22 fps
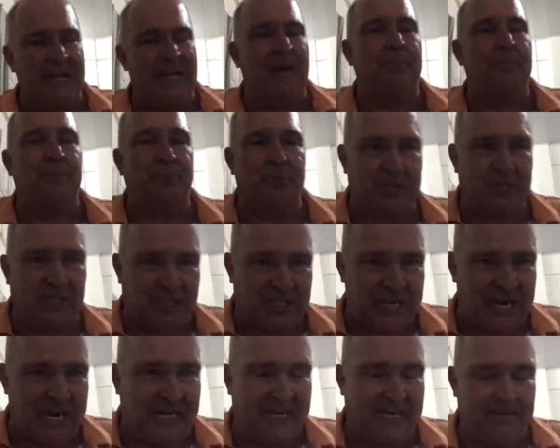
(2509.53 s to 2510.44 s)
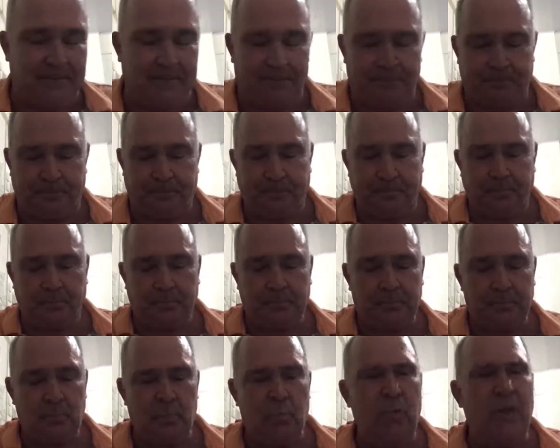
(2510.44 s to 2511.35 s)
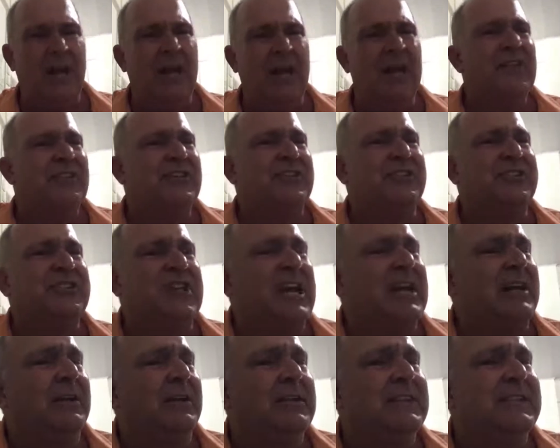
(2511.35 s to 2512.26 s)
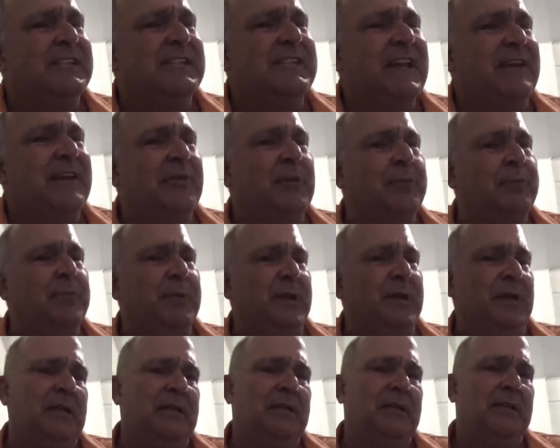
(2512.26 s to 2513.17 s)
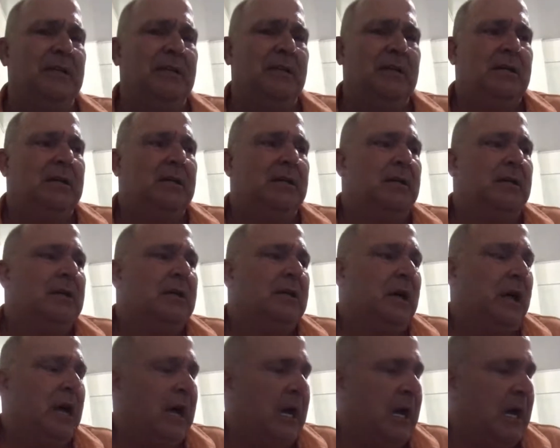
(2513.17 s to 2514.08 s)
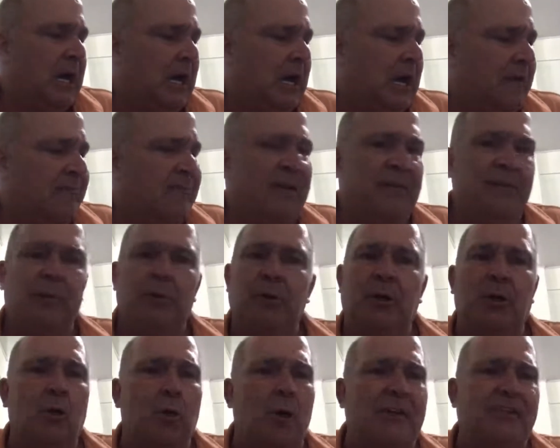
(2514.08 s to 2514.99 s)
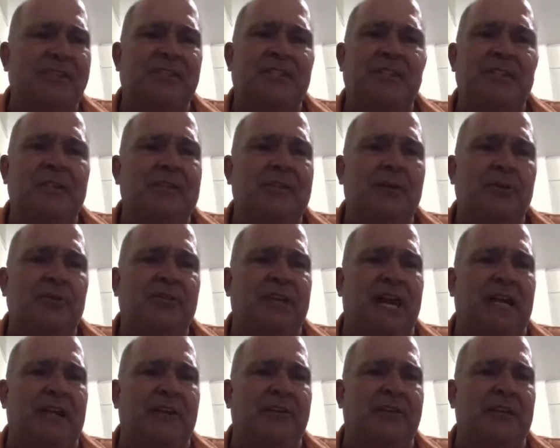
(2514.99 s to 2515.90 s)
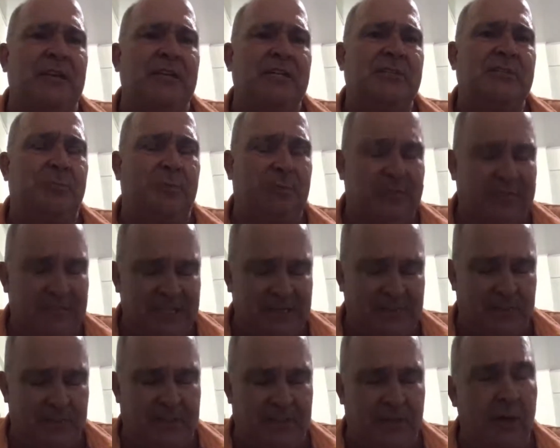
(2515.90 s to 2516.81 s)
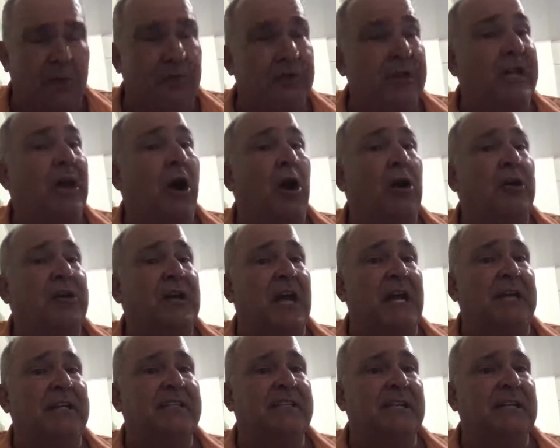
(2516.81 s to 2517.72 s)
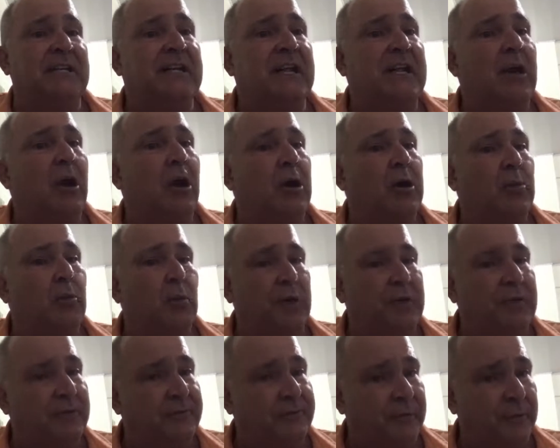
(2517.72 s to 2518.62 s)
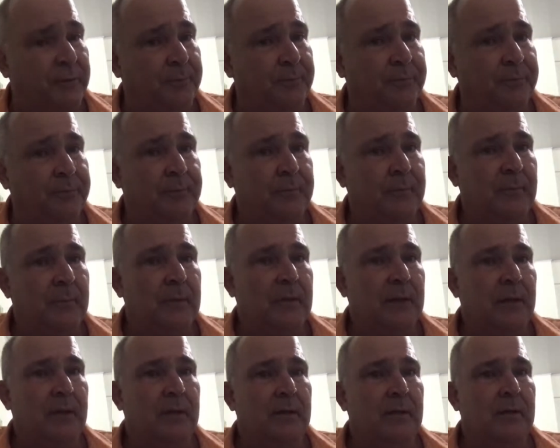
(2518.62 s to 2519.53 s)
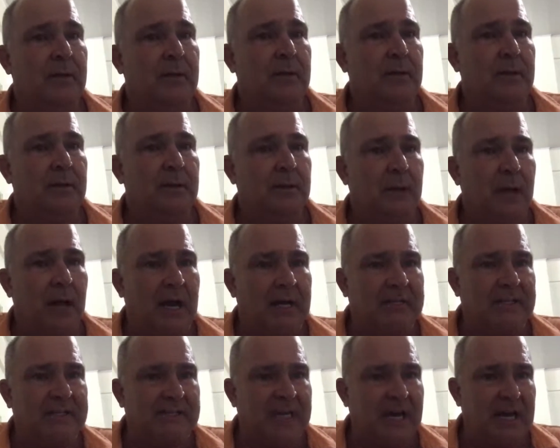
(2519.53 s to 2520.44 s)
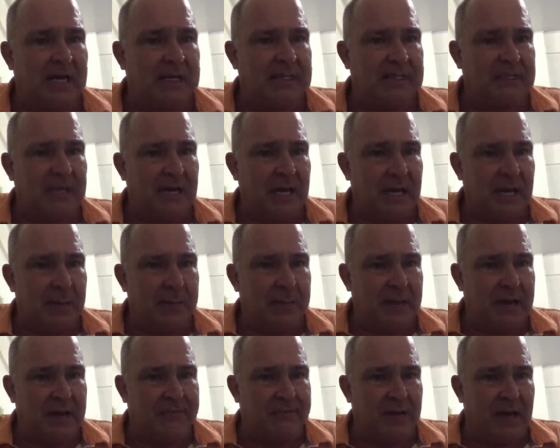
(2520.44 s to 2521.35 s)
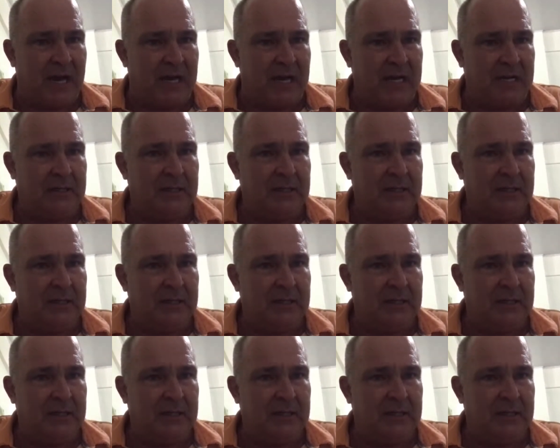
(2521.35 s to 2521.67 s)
appreciate it. This channel has never been, I've never requested those kind of things. Believe me, though, they are nice and they are wonderful. I signed up FI.